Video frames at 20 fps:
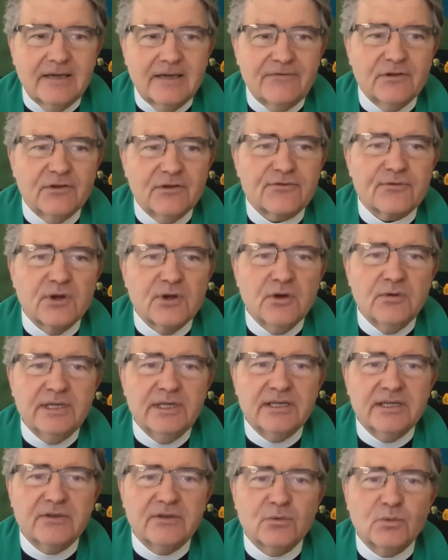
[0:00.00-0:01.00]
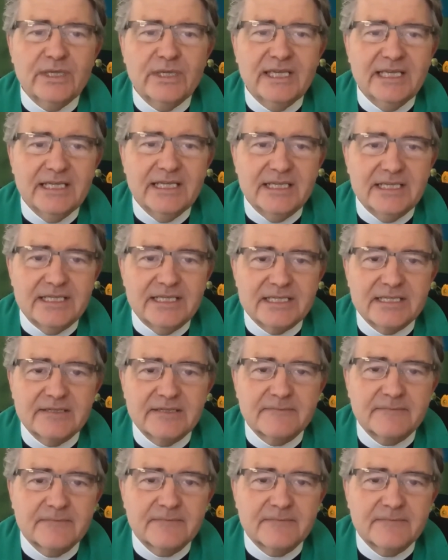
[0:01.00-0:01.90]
feel thrown into the weeds,